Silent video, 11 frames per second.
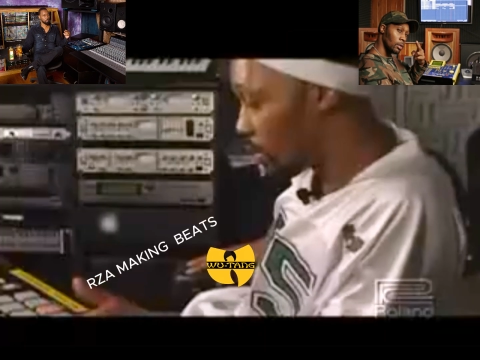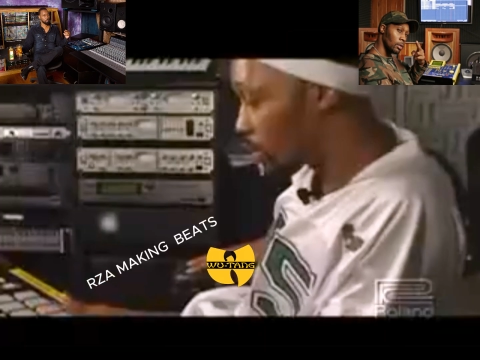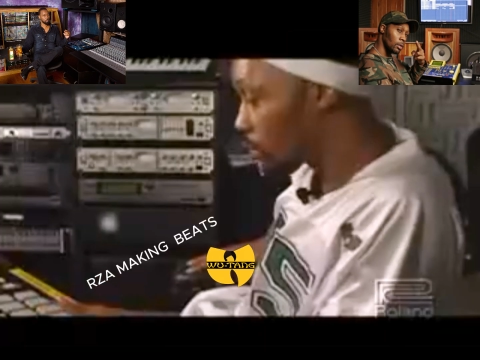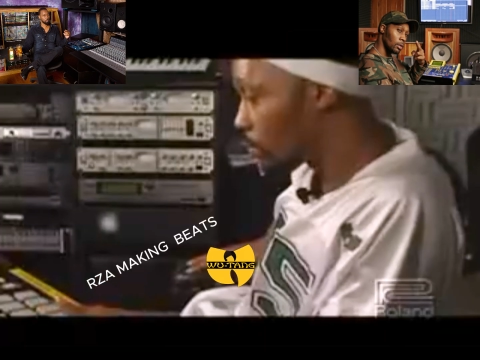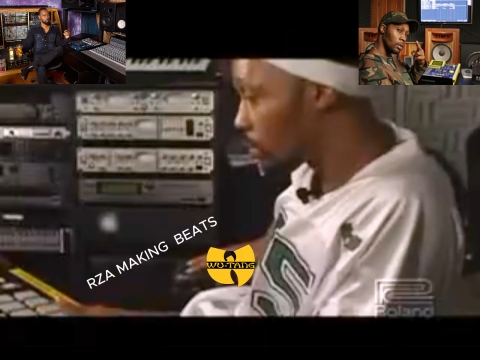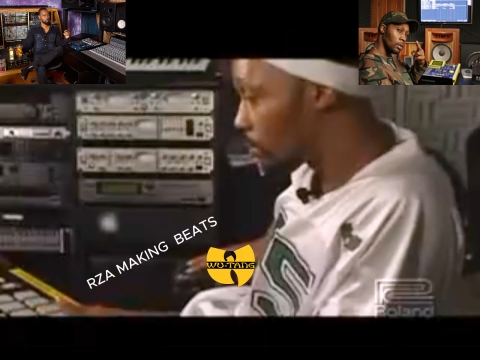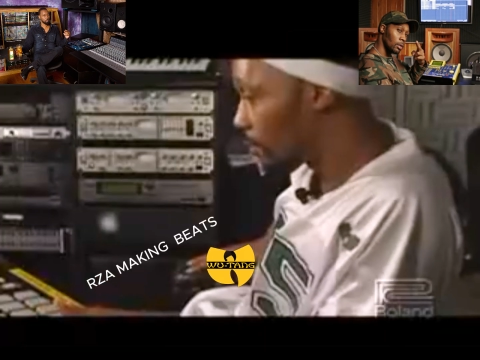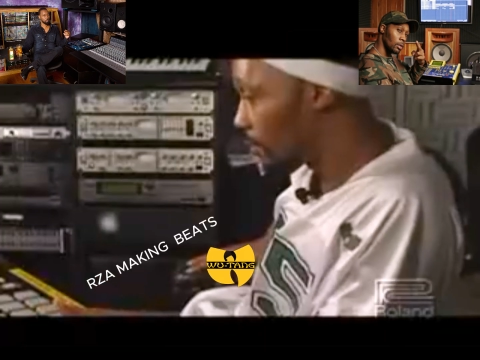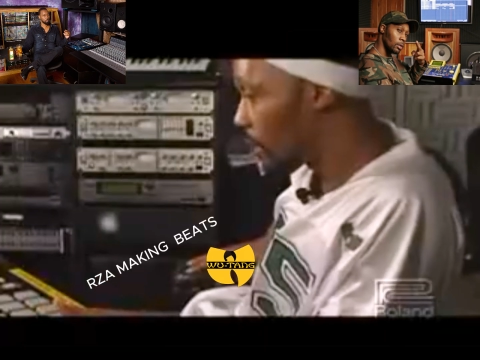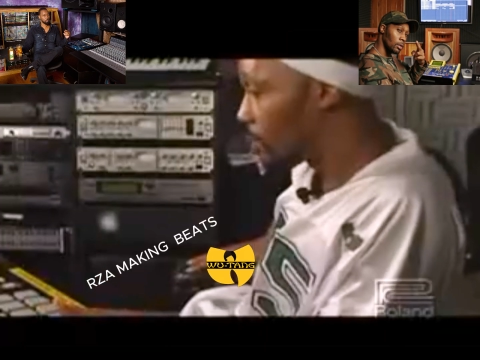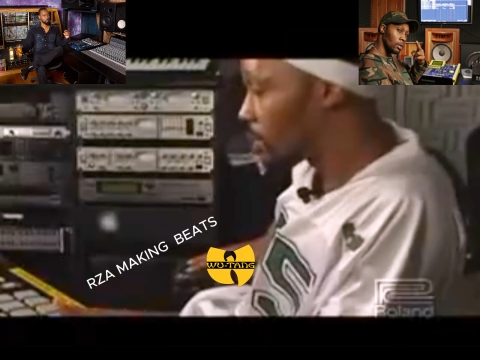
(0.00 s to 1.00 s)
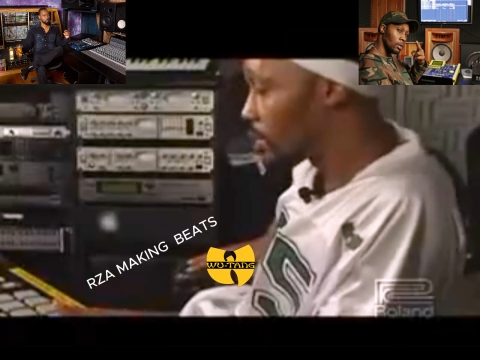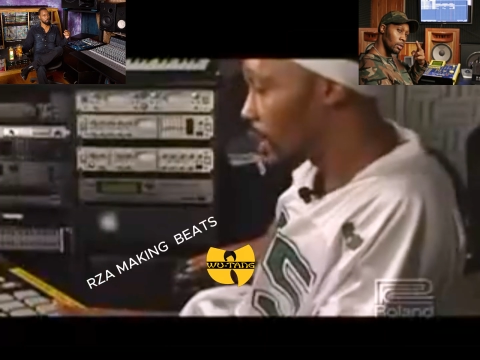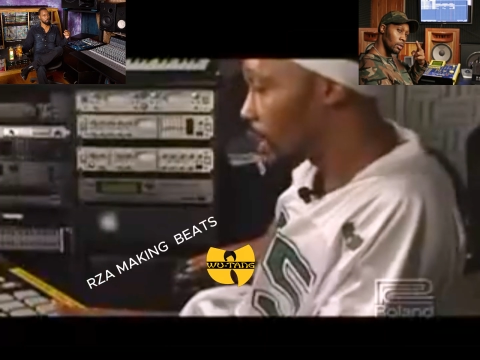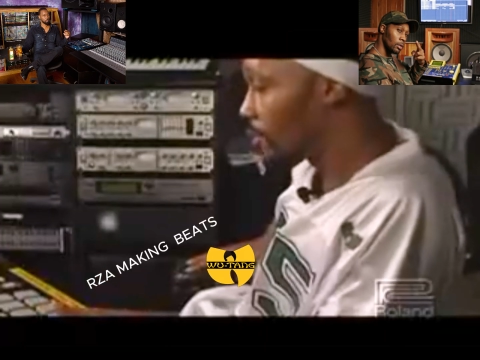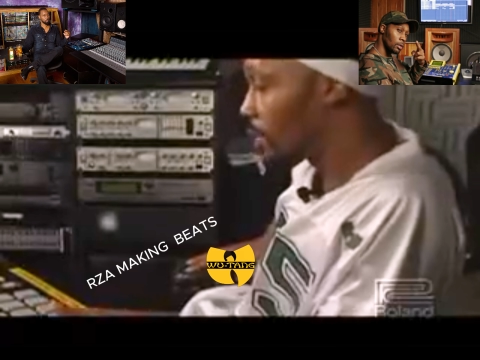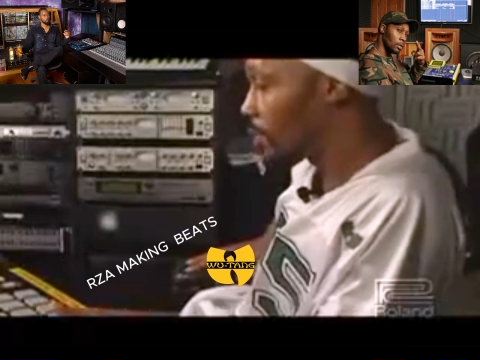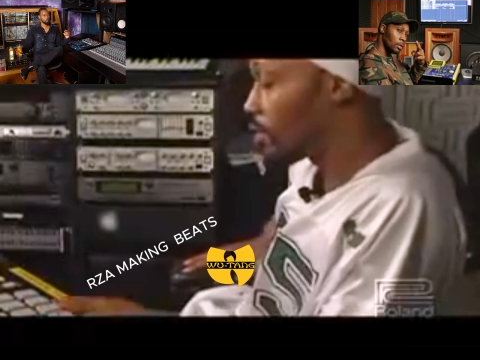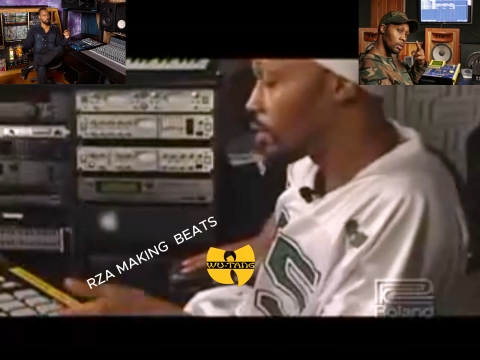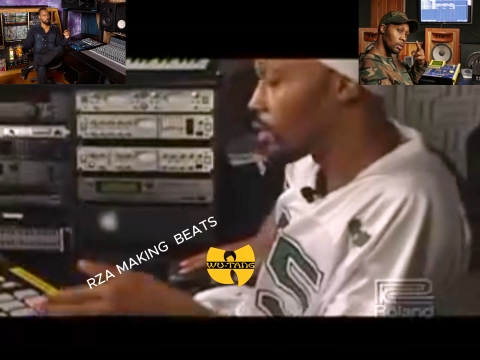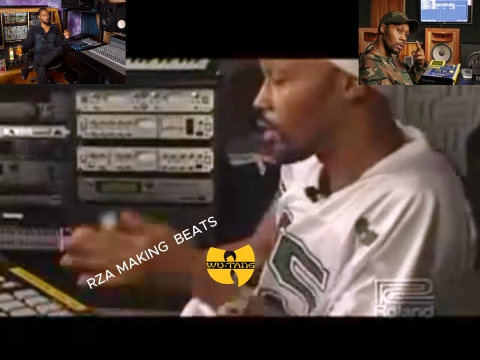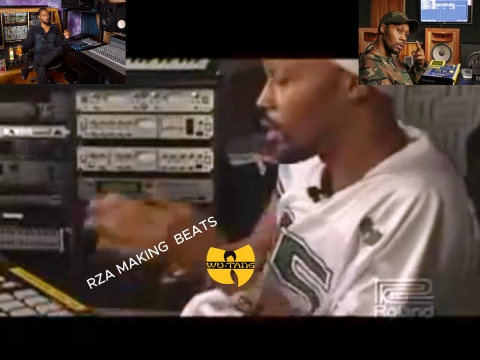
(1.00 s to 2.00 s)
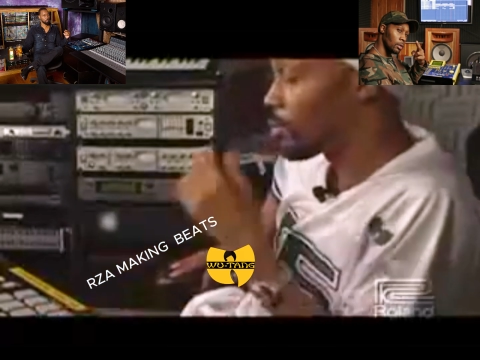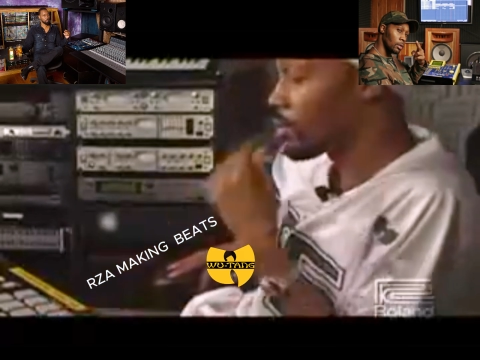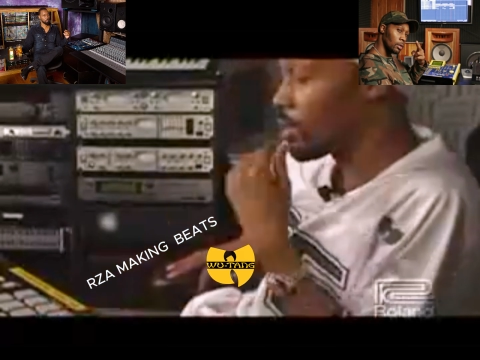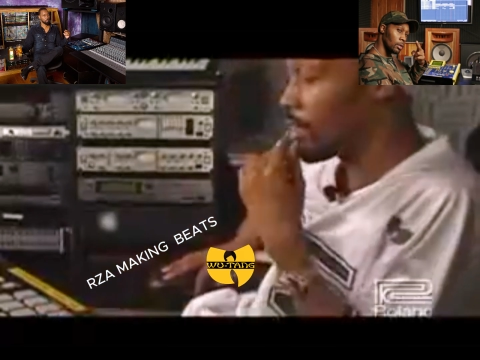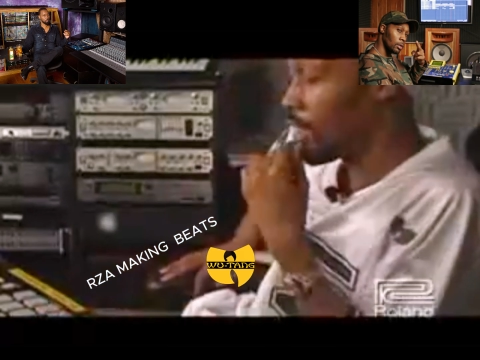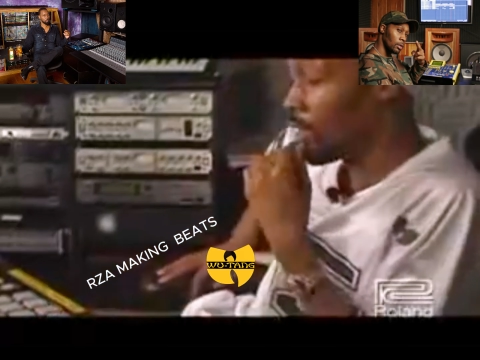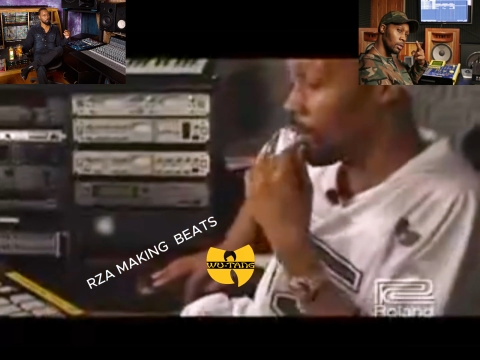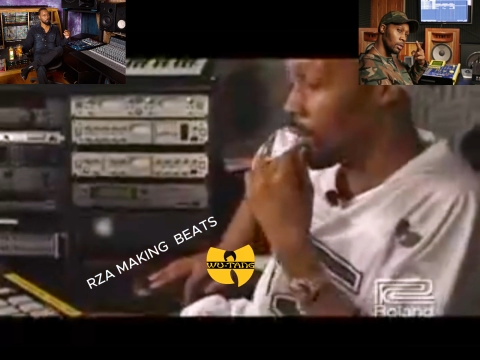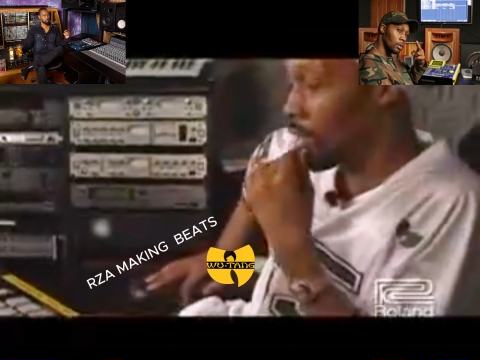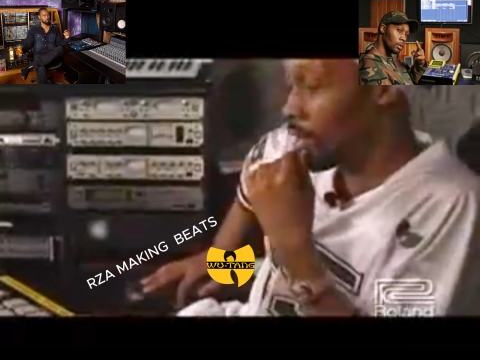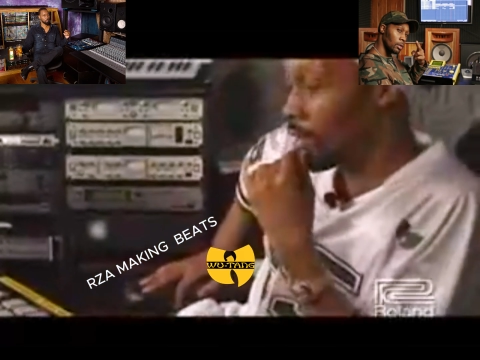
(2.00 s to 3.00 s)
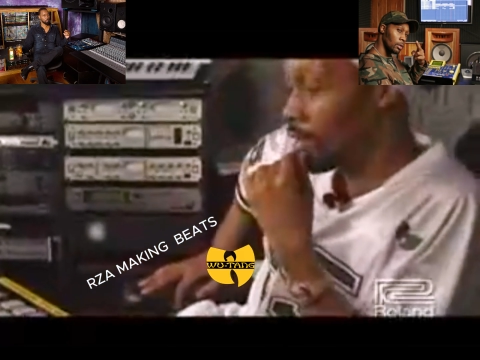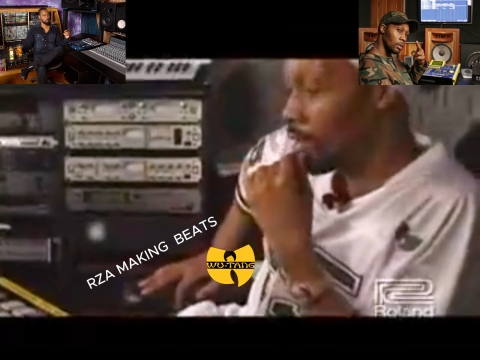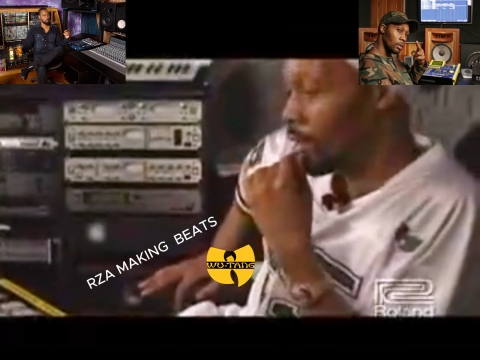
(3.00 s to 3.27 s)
this is one of my favorite. The second favorite is the MC909.